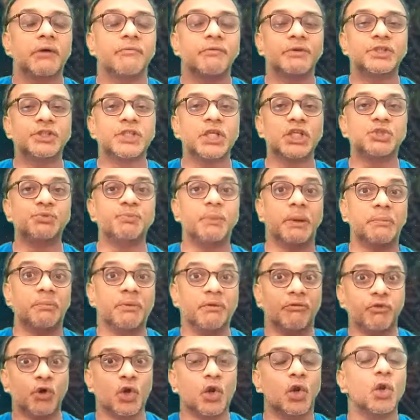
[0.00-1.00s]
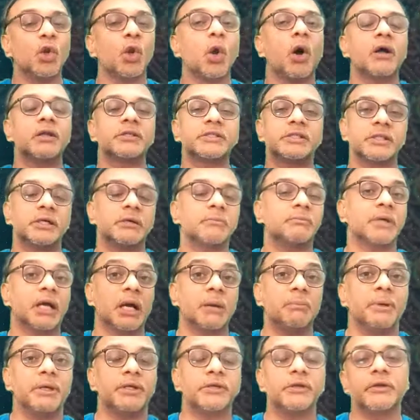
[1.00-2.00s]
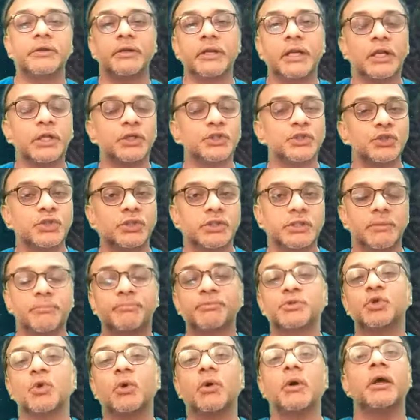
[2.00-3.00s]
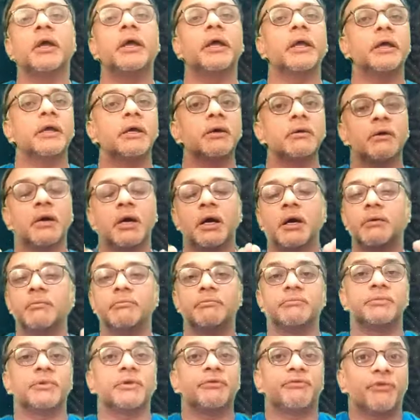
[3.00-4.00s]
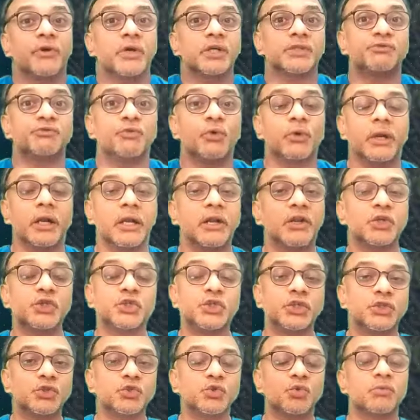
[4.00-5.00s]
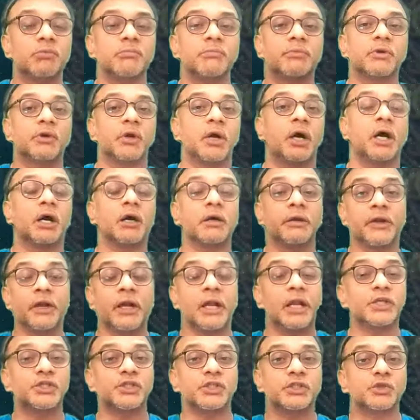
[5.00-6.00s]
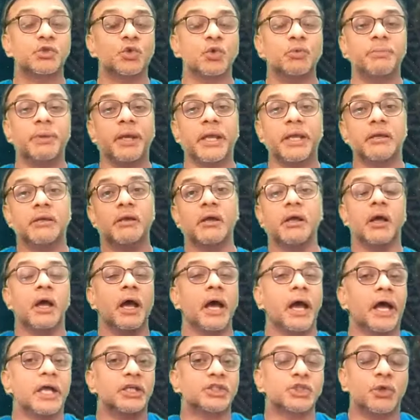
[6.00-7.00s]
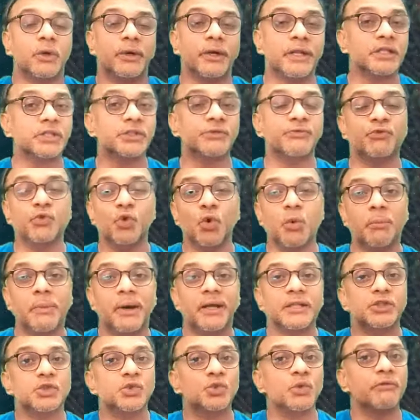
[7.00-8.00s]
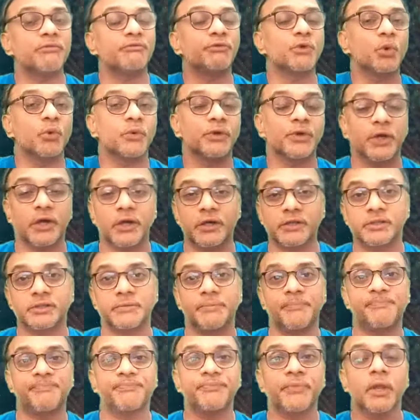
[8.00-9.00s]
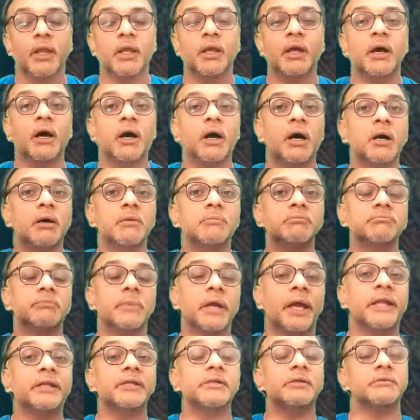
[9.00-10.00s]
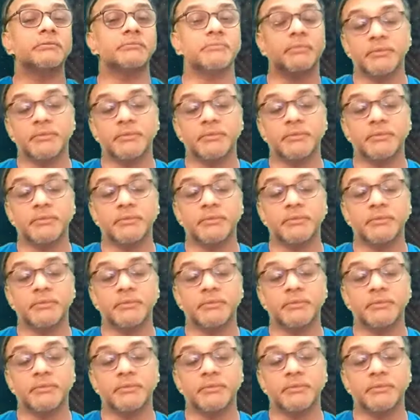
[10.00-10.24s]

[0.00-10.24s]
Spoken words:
with such people for a long term committed relationship. So the first few relations could be as short as few months to a few years, and